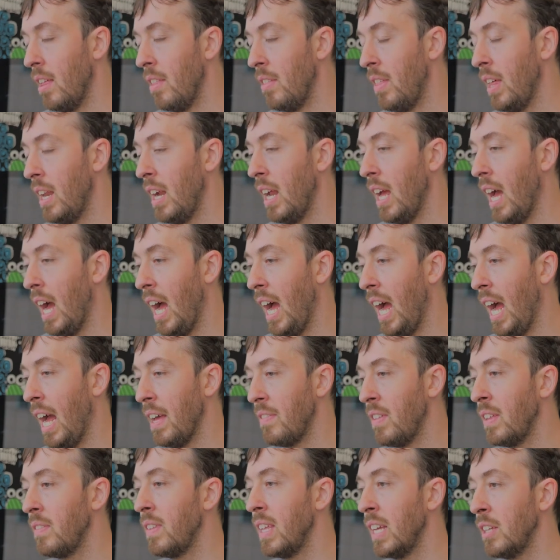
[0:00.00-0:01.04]
then I
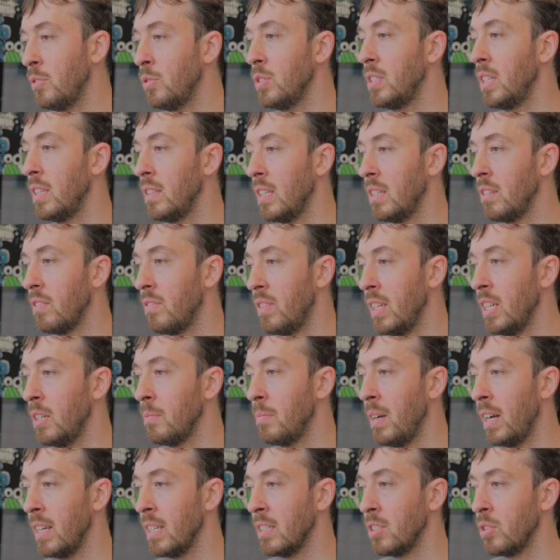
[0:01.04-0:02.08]
think the interesting thing to think
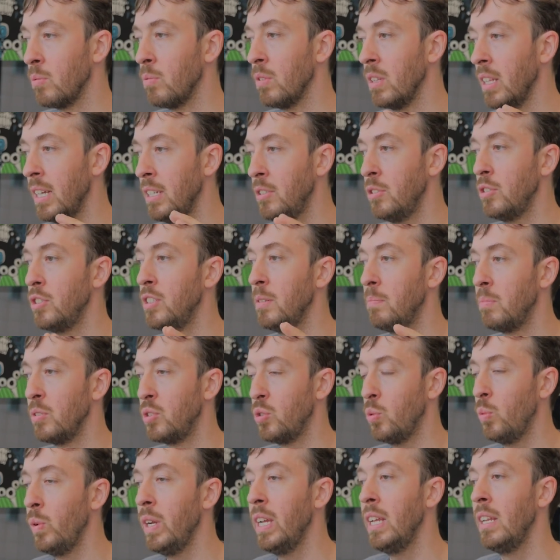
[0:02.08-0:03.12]
about is the relationship
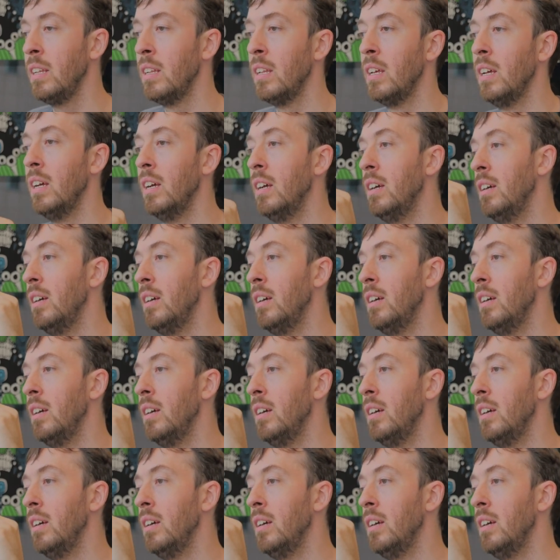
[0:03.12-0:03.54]
between